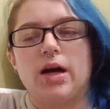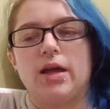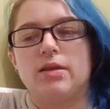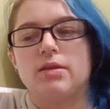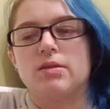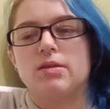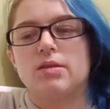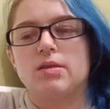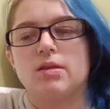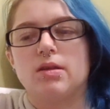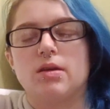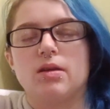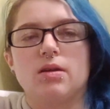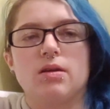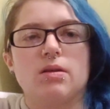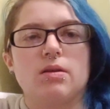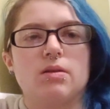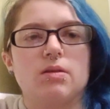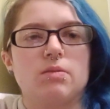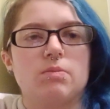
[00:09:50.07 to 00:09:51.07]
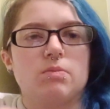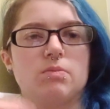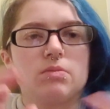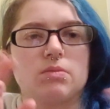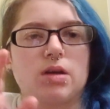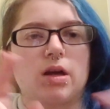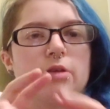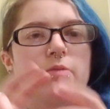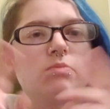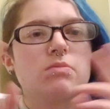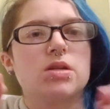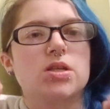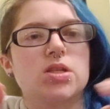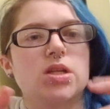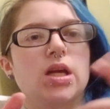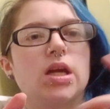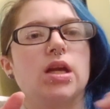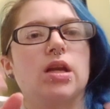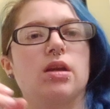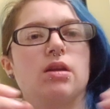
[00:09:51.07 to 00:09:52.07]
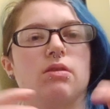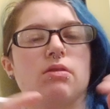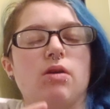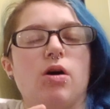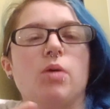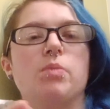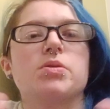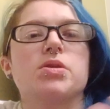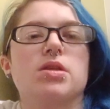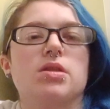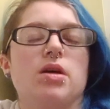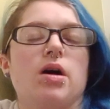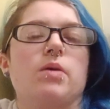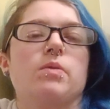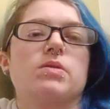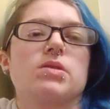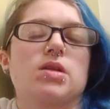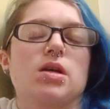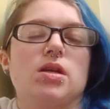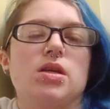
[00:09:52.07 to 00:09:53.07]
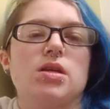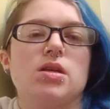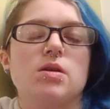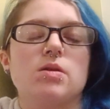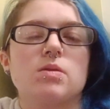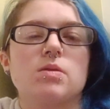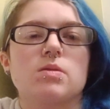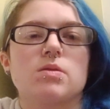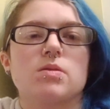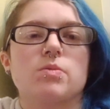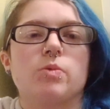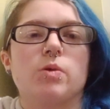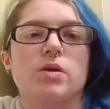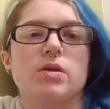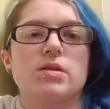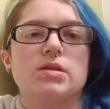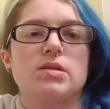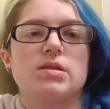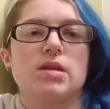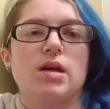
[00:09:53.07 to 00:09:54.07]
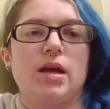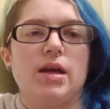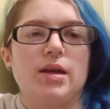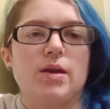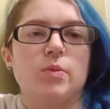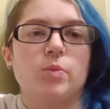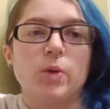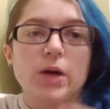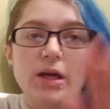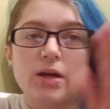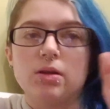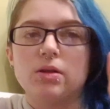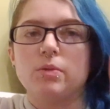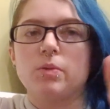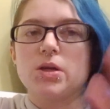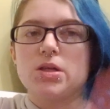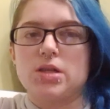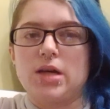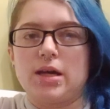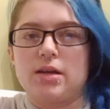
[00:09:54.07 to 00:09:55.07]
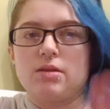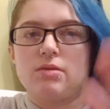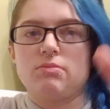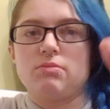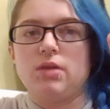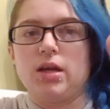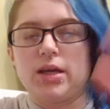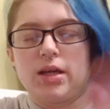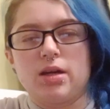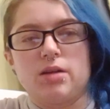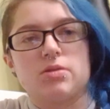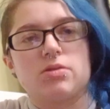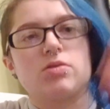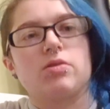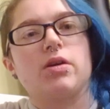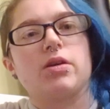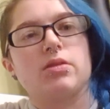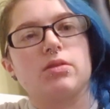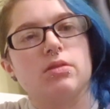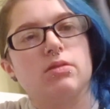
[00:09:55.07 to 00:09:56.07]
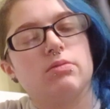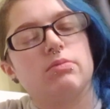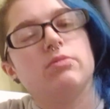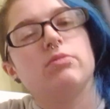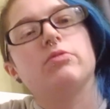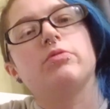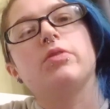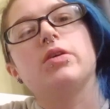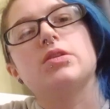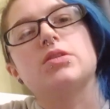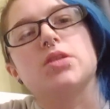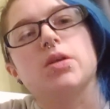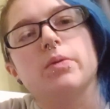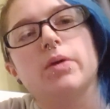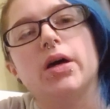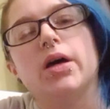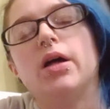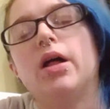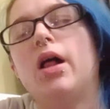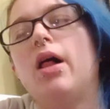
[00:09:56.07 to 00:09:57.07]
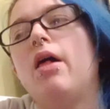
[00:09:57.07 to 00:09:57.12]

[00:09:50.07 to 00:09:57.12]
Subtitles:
and the kind of machine option that I was going to use was a wheel which had like a treadle foot to it.